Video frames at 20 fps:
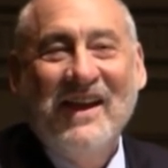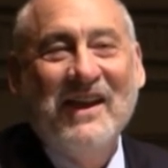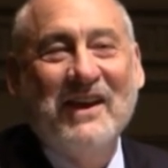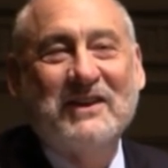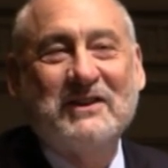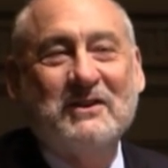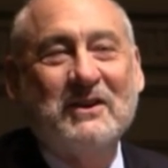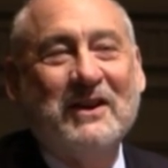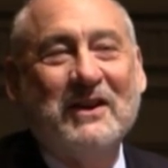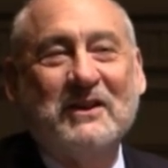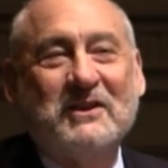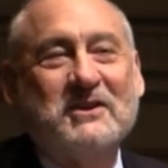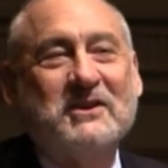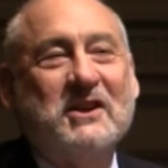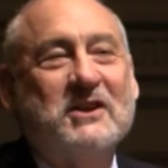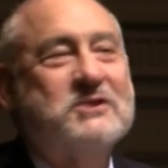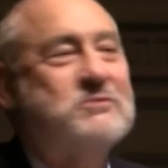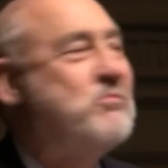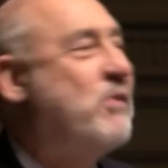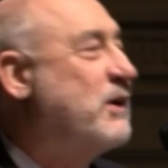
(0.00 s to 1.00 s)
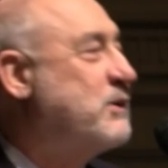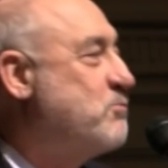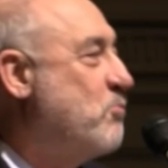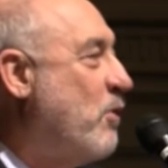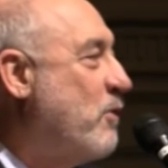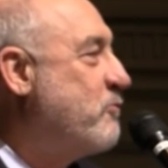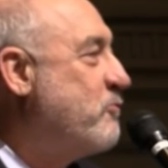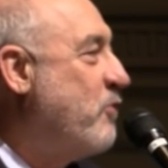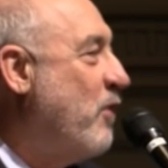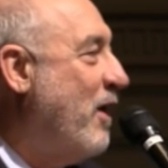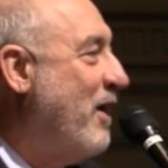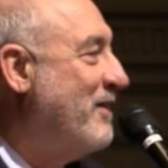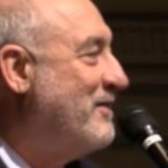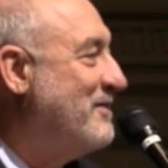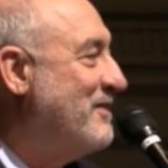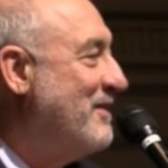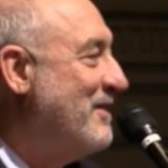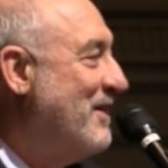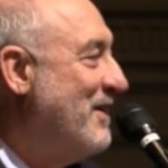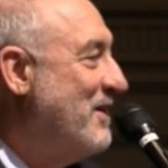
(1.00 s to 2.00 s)
it's, it's just much more
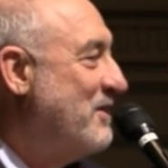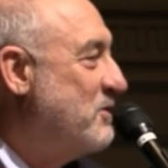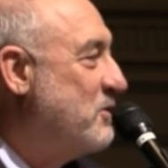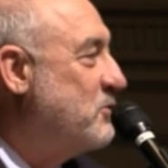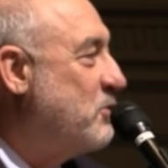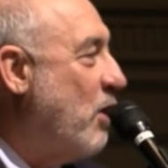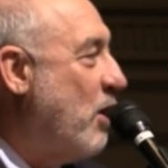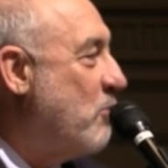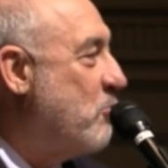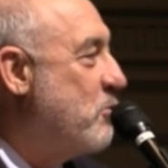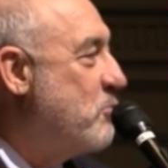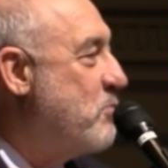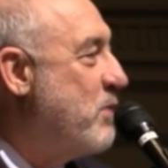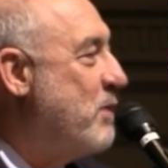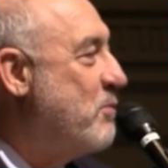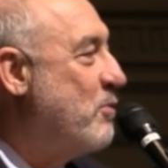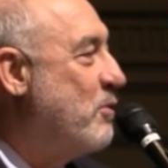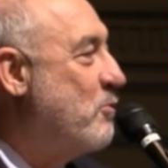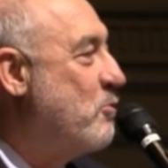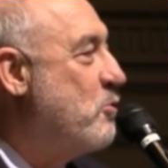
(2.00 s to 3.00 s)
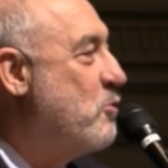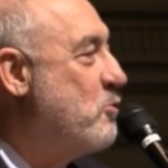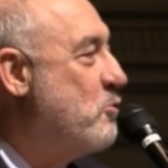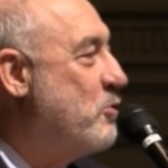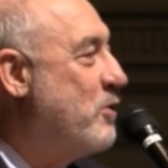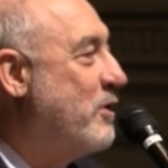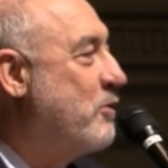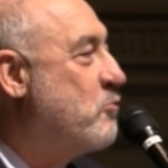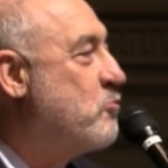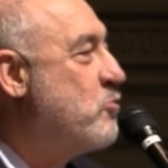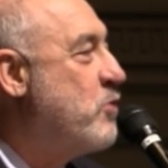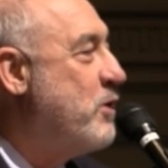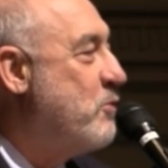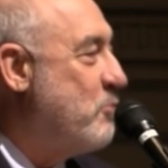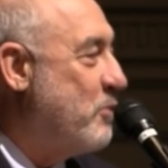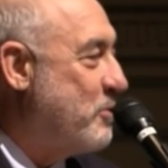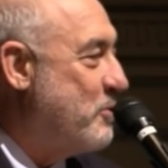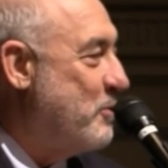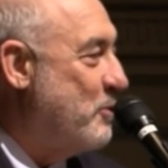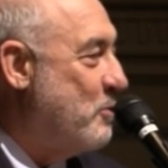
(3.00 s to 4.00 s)
fun to talk with people who agree
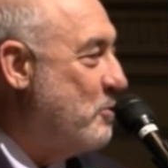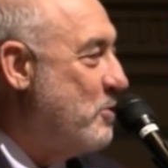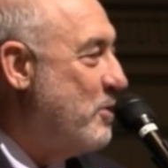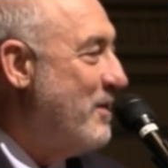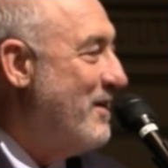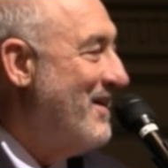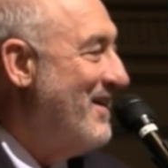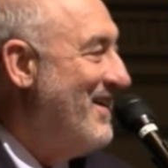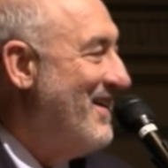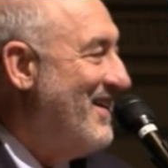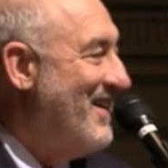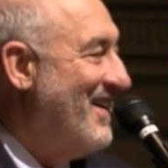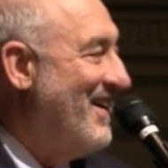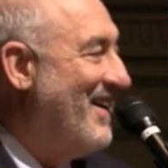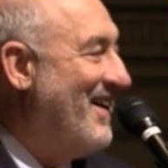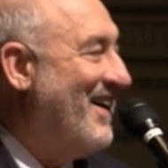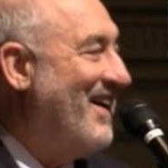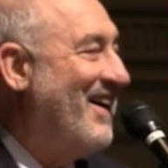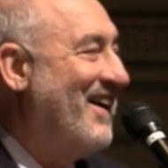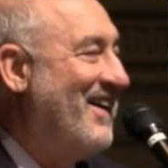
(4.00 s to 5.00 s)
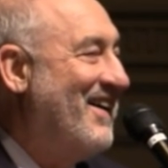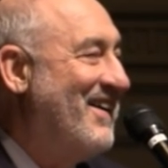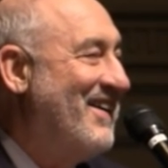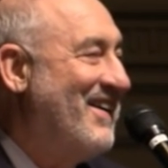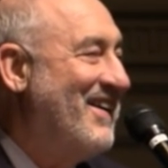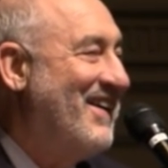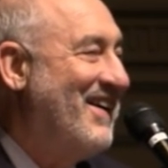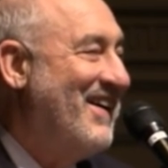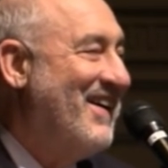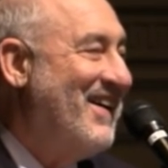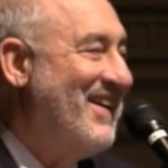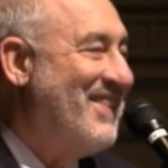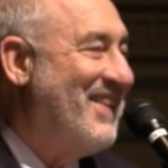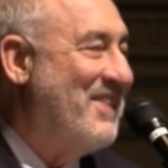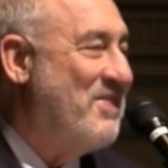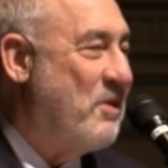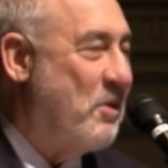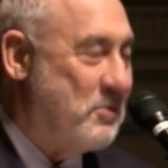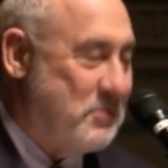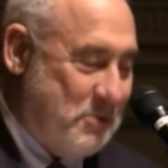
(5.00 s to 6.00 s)
with you uh,
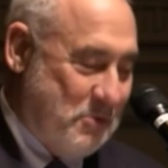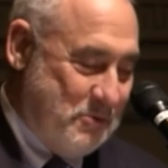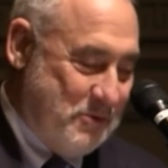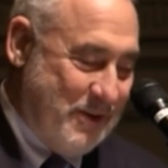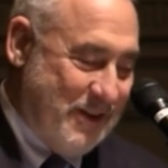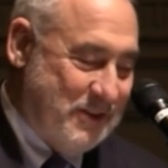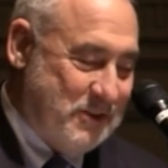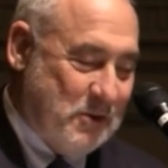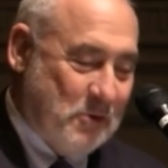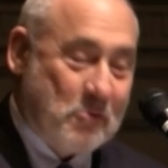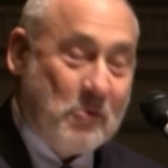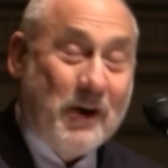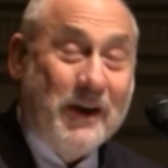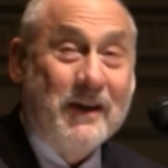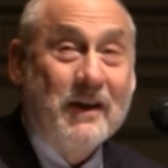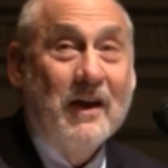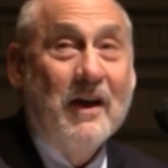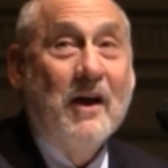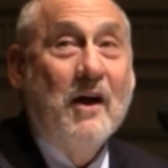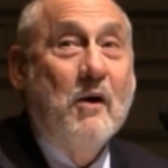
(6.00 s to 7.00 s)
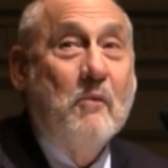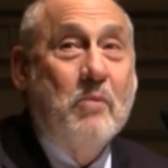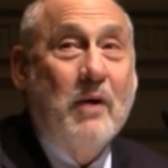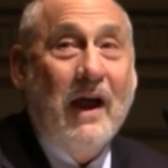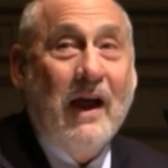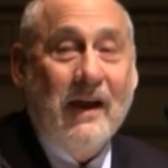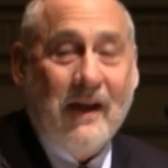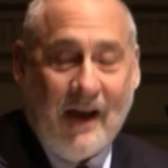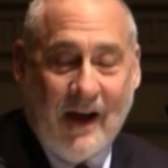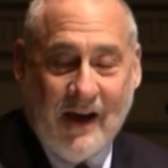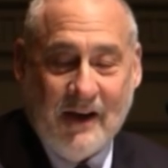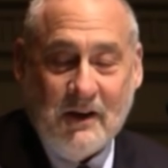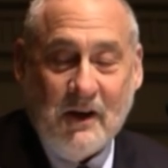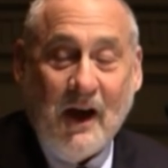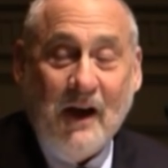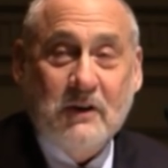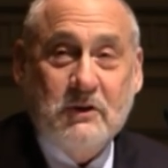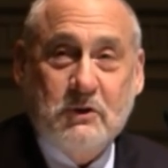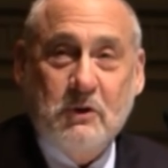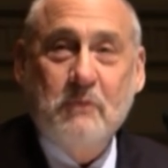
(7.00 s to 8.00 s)
than those who disagree. But I, I,
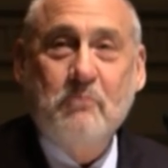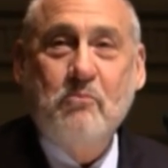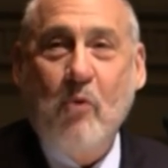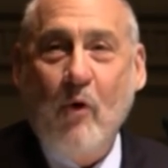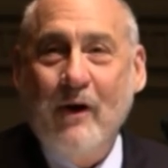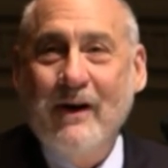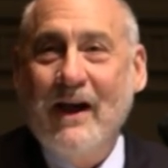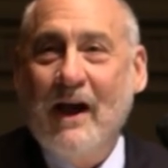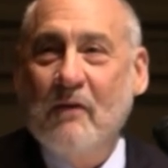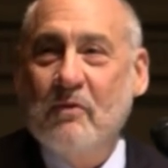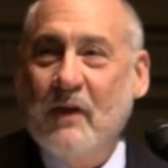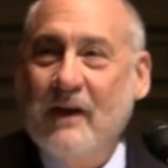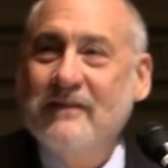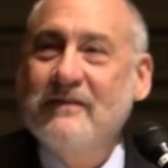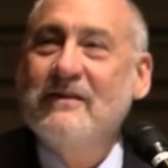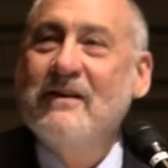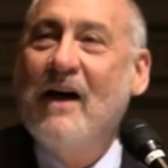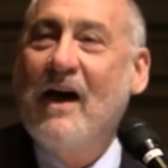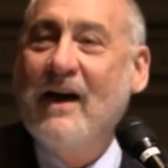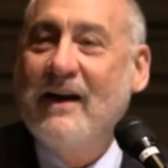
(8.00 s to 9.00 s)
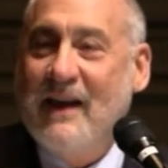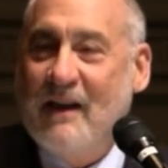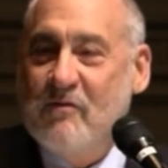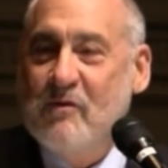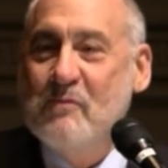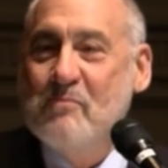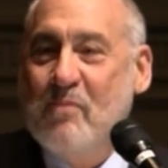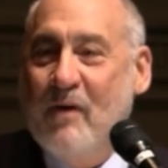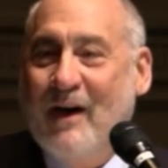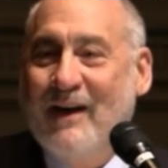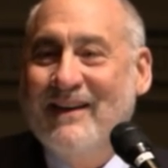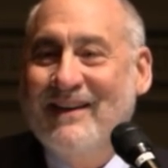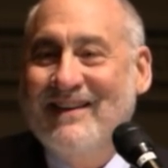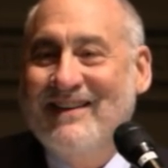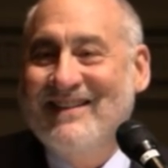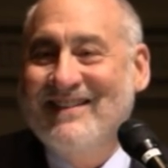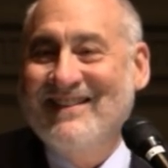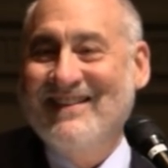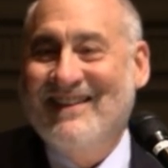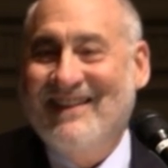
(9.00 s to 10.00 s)
I, should point out that not
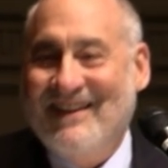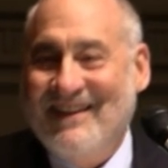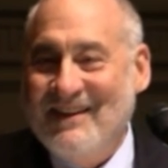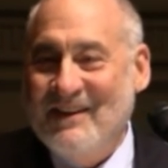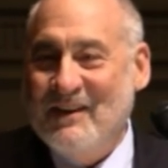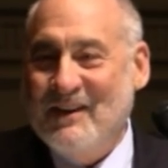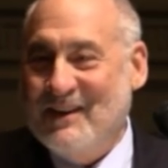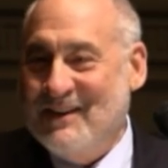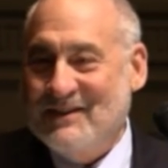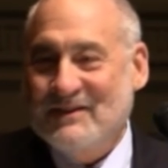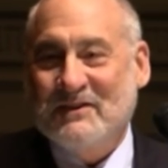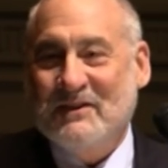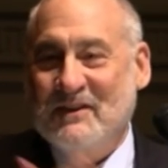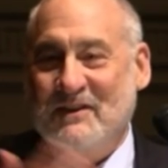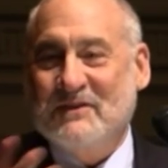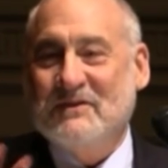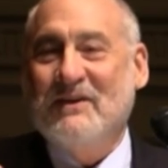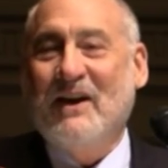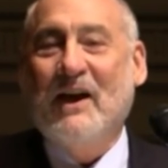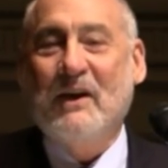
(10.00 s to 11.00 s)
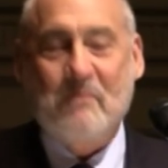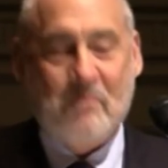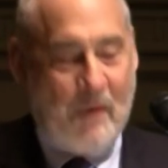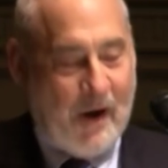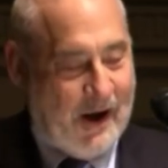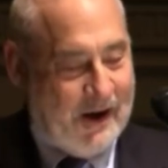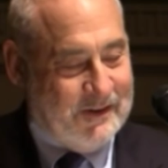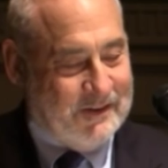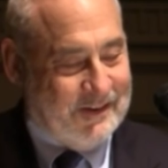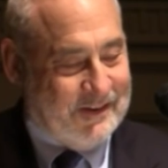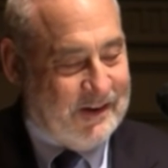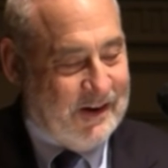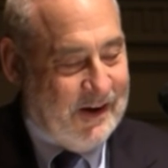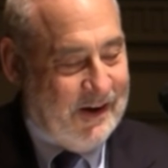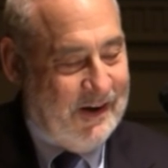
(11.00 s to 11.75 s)
everybody uh, is, is like minded.